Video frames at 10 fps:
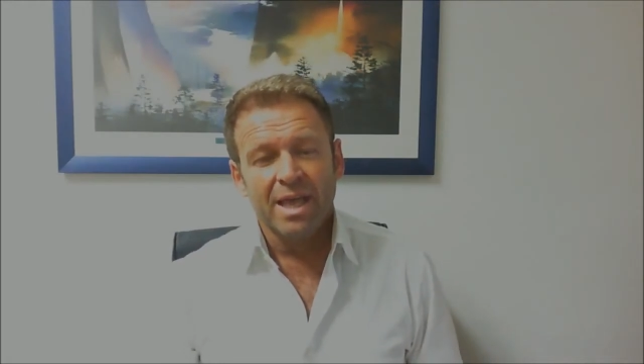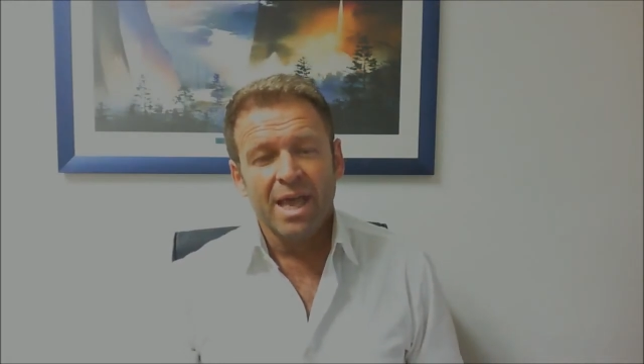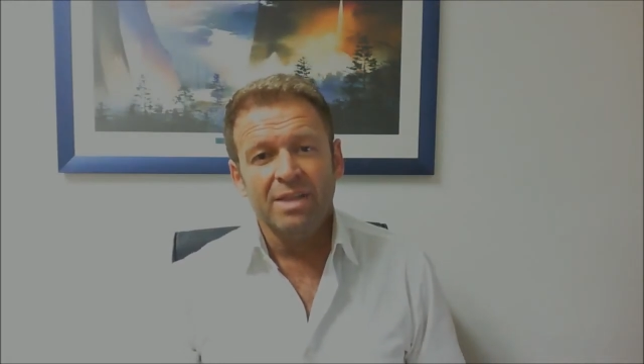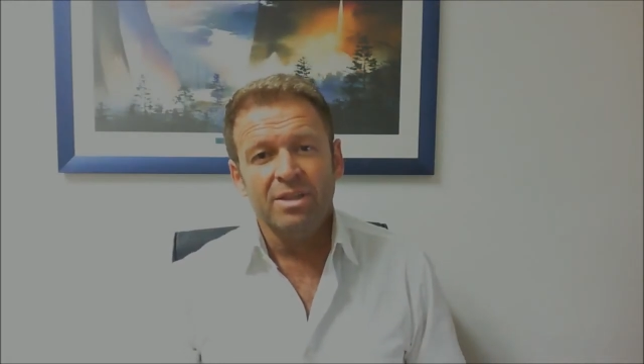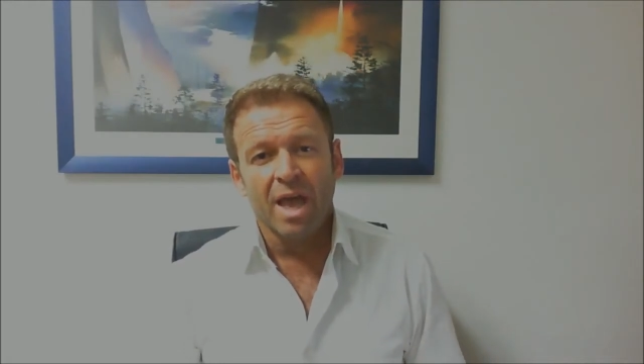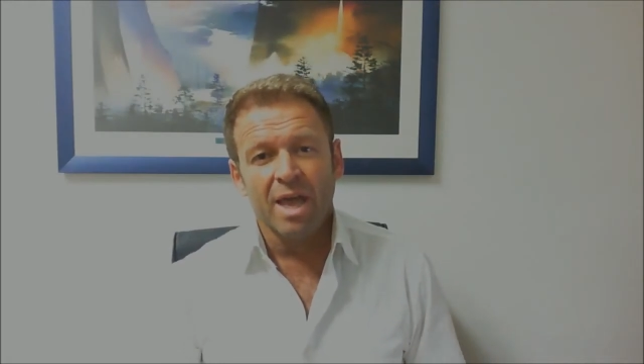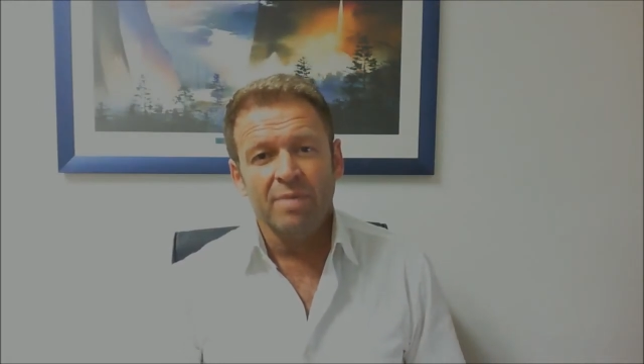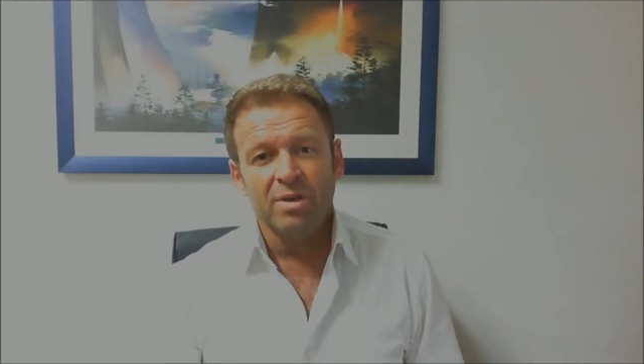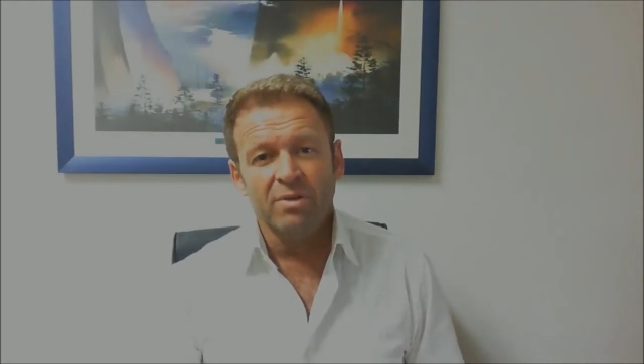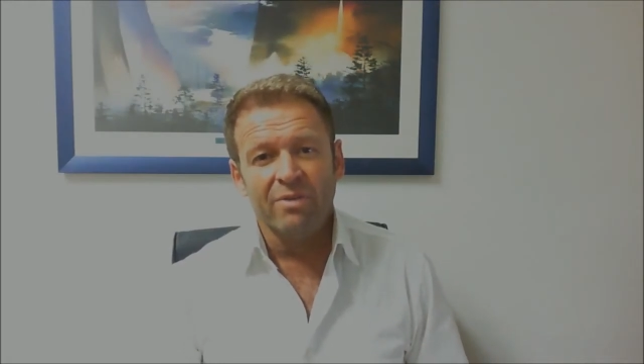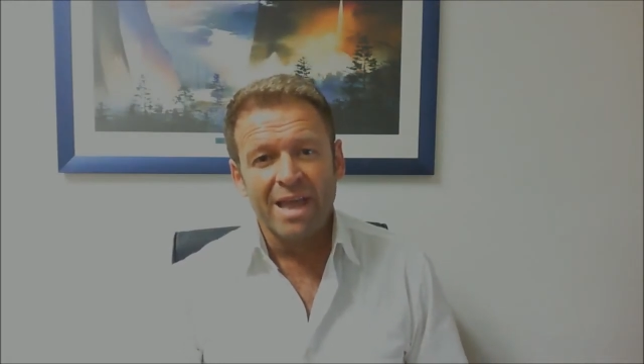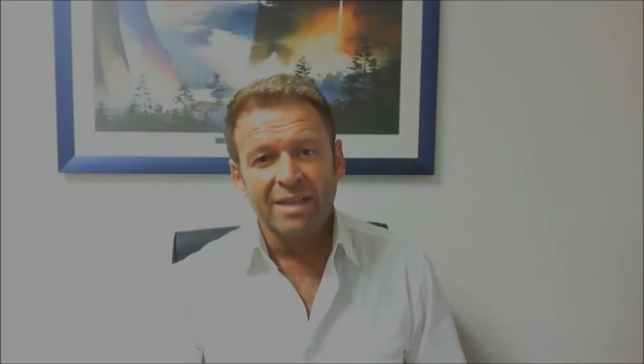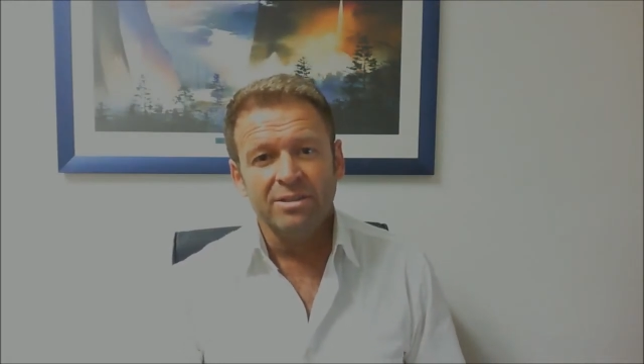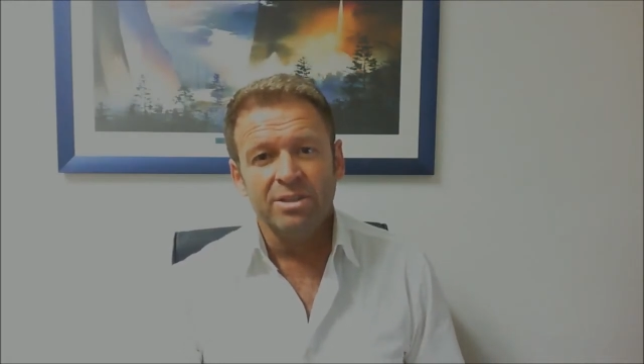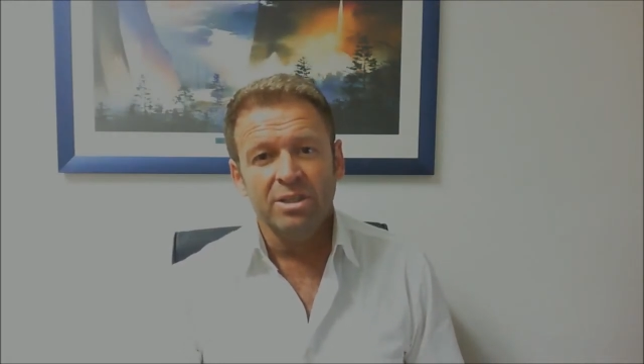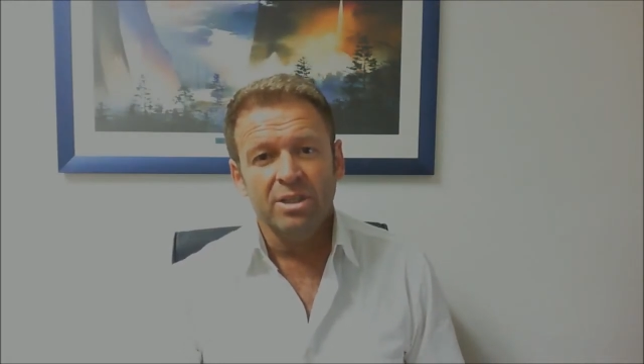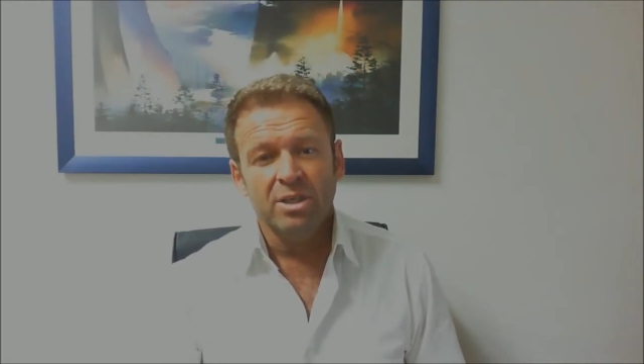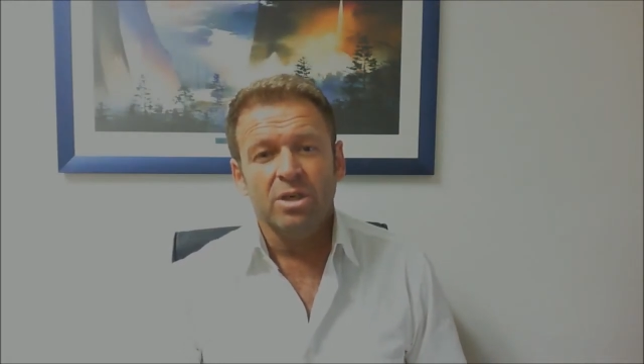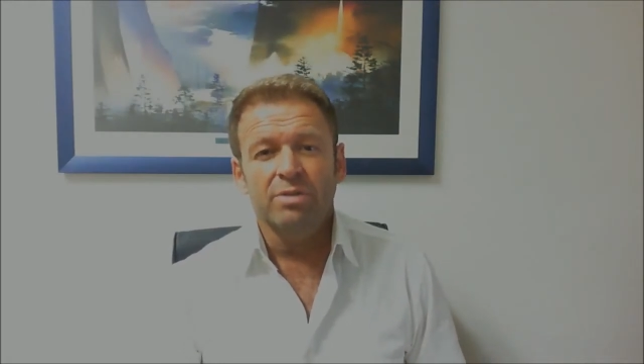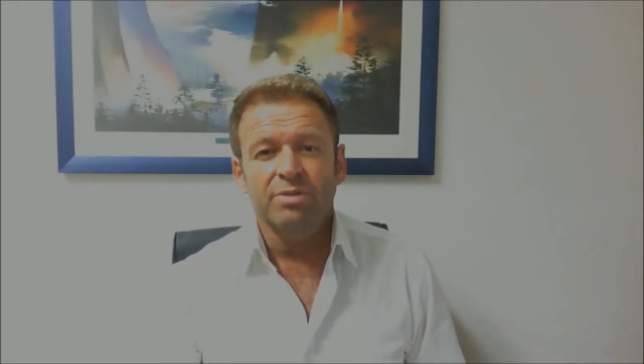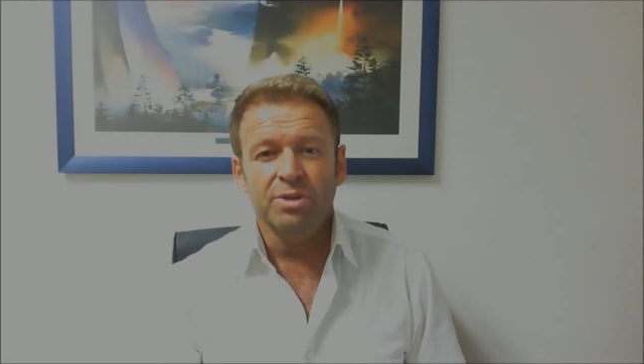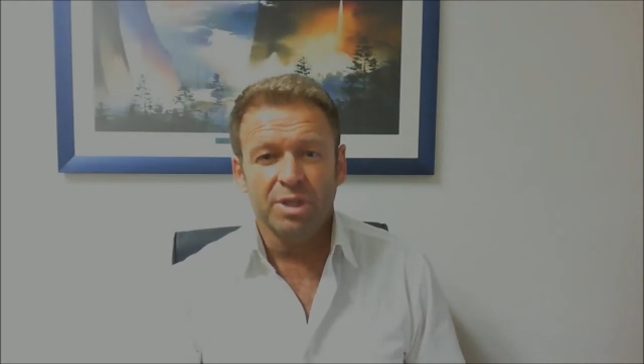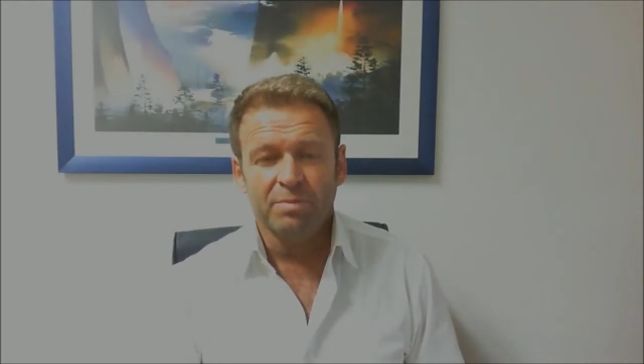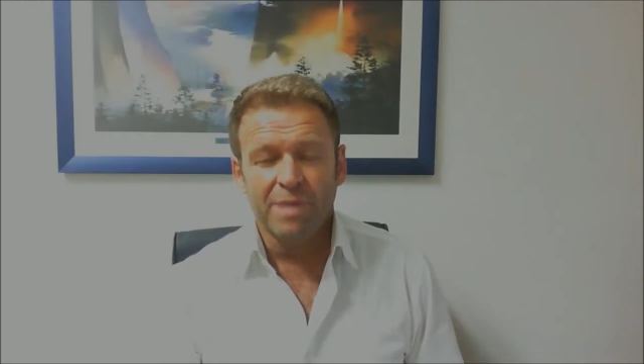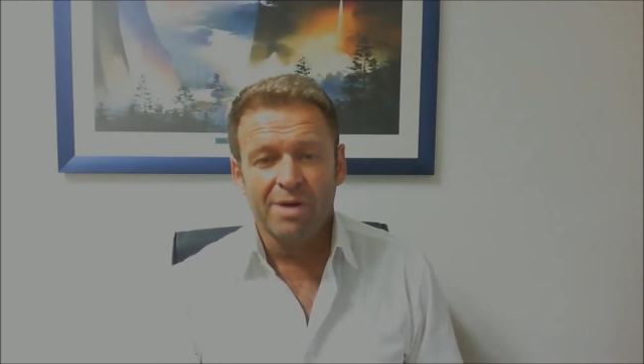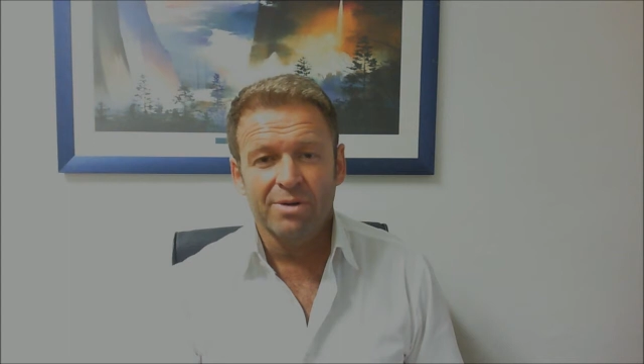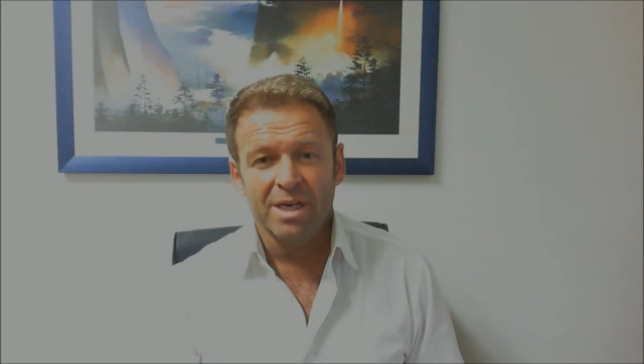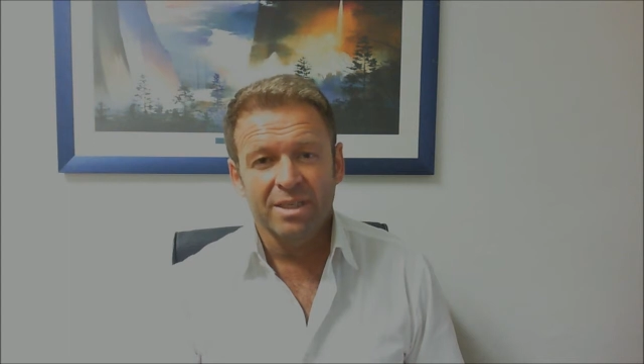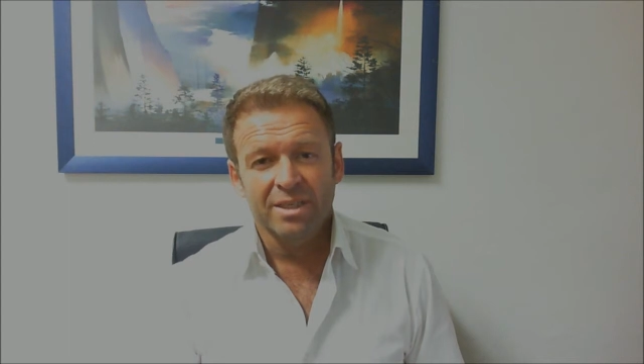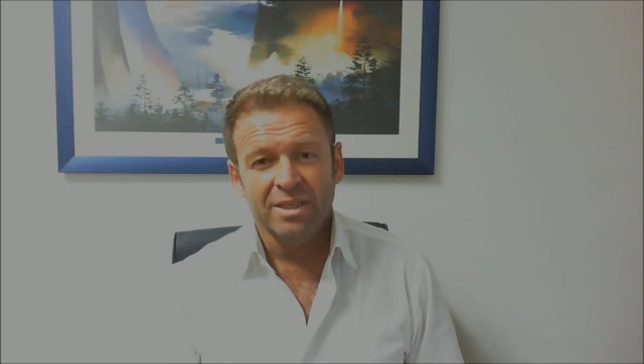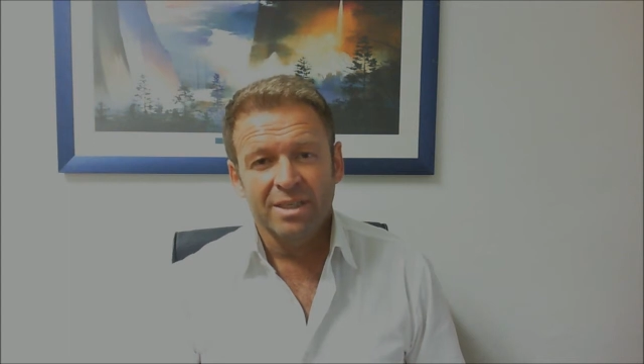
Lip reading: and I'm the inventor of Unique Power.